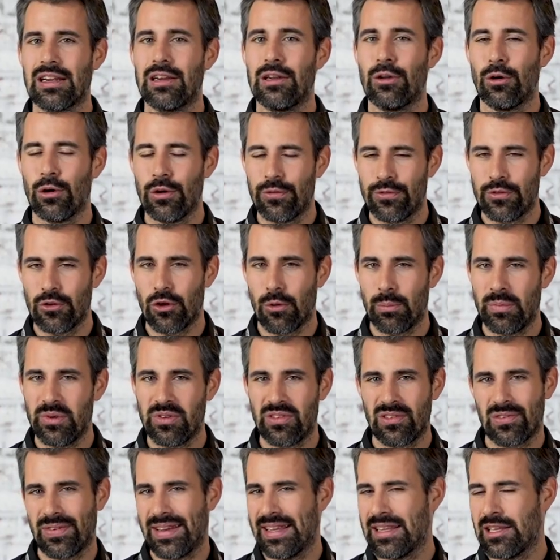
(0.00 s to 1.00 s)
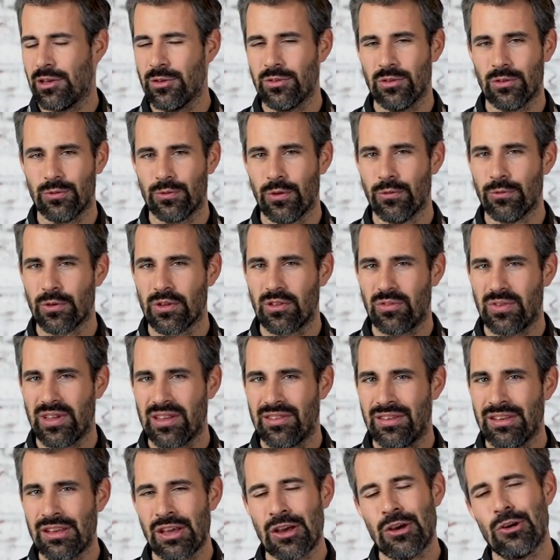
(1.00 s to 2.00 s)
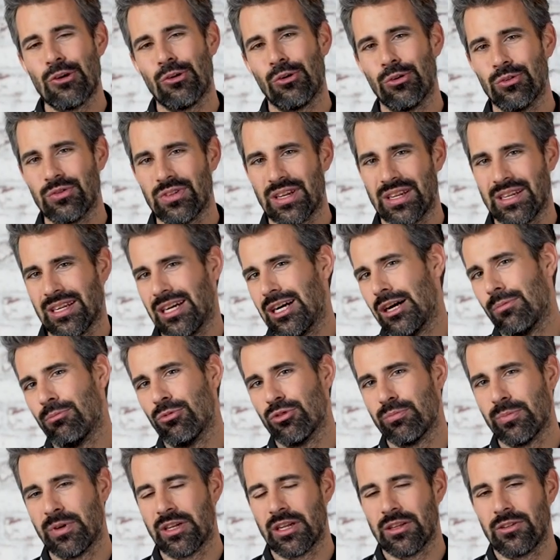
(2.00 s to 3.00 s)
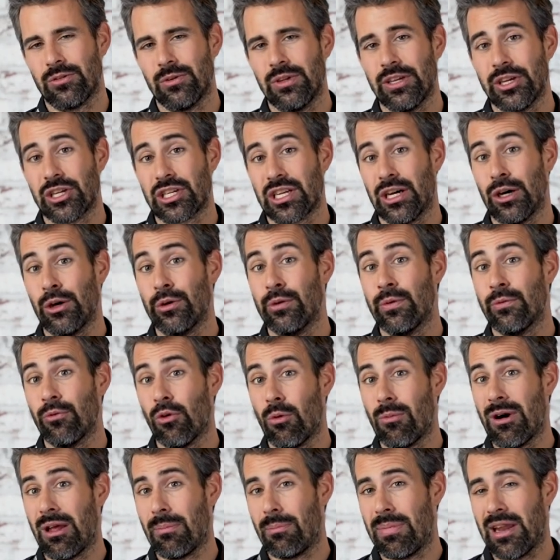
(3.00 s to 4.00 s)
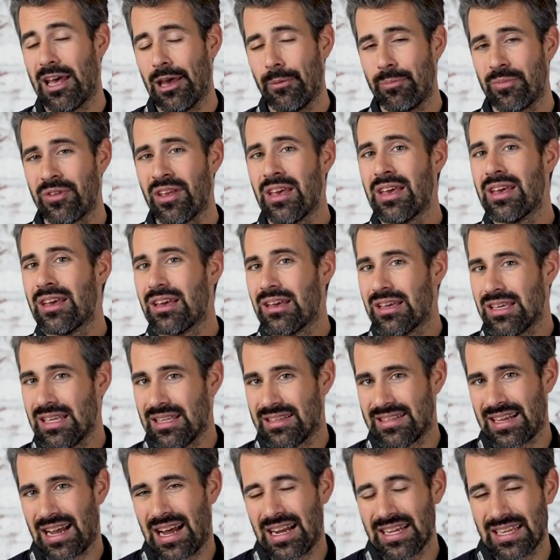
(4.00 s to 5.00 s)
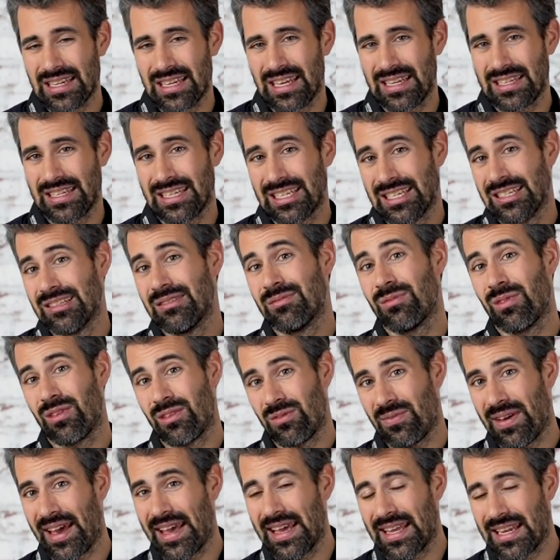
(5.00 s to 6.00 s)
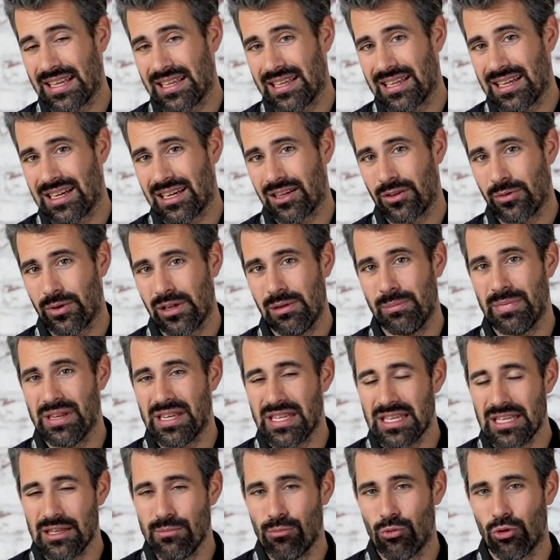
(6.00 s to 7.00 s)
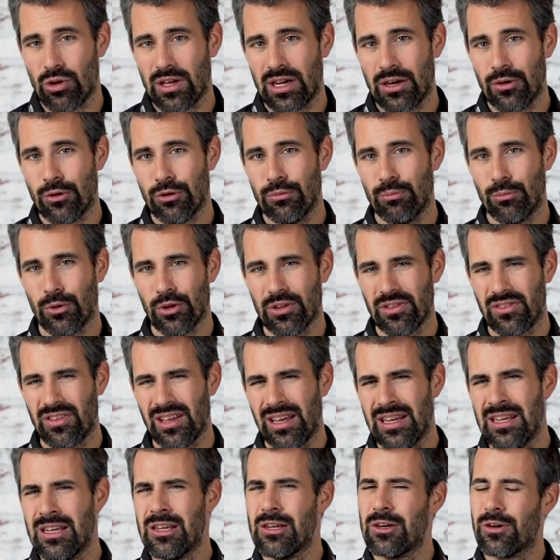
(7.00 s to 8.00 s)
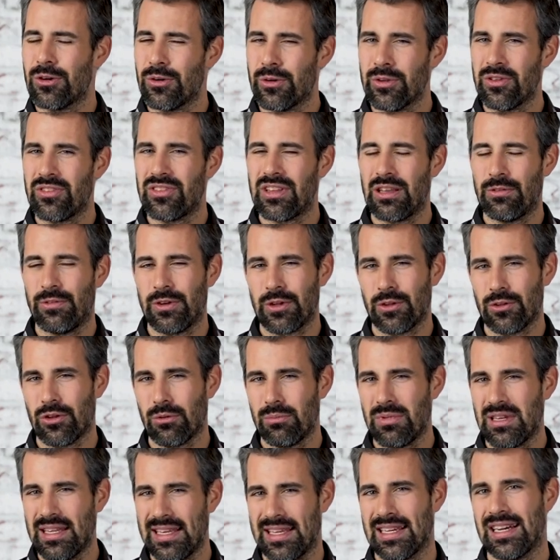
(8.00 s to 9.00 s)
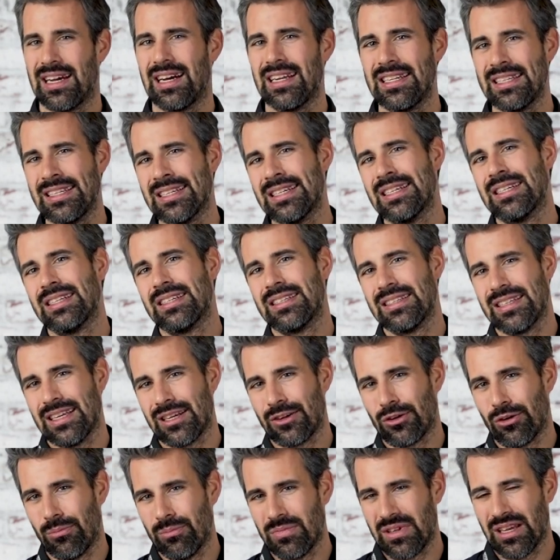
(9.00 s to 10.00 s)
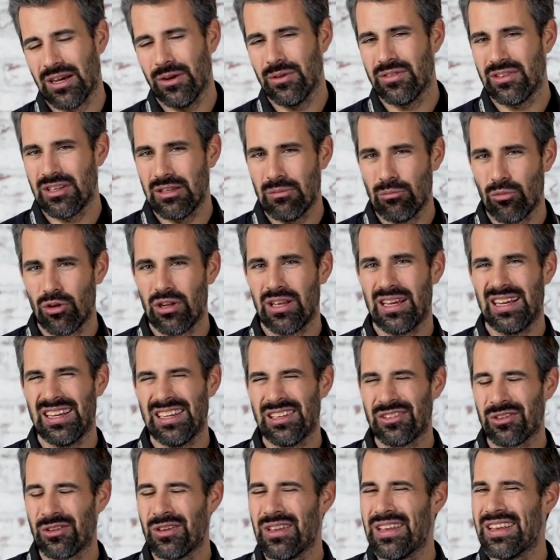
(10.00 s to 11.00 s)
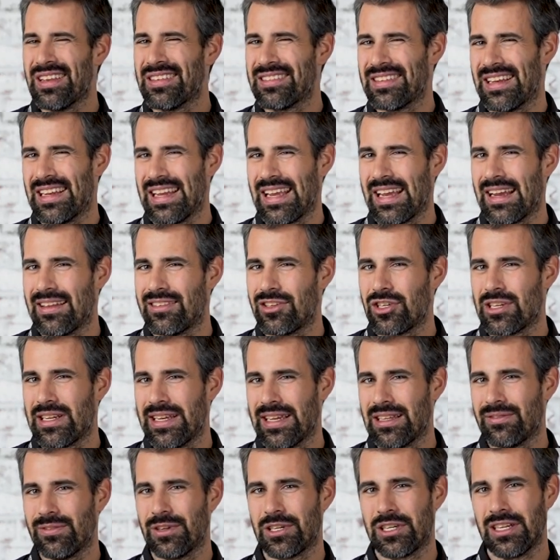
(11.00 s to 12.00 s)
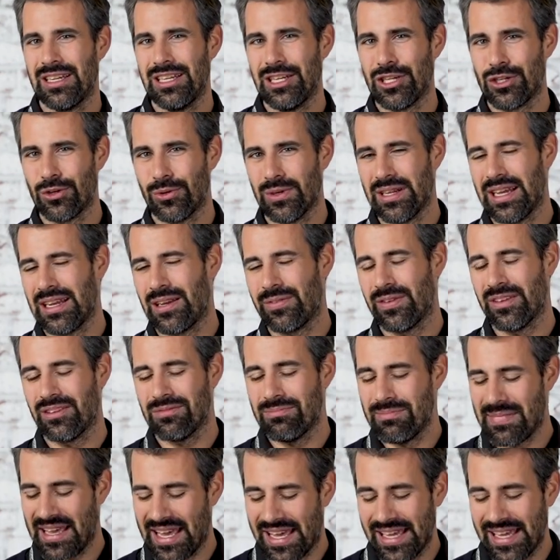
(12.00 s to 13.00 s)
The contract still runs until 2025, and after that, of course, you have to see where you stay. Italy currently has 2 races with Imola and Monza, and Stefano Domenicali, who comes from Imola. So his heart is